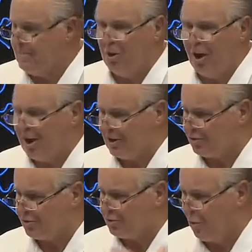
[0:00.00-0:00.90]
people are
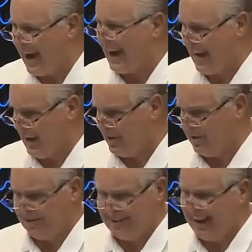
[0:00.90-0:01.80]

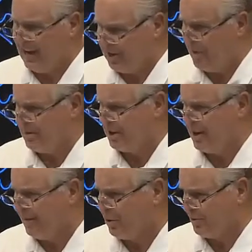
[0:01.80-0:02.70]
trained to end up
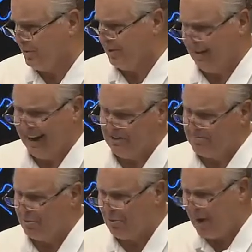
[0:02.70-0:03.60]
in government and the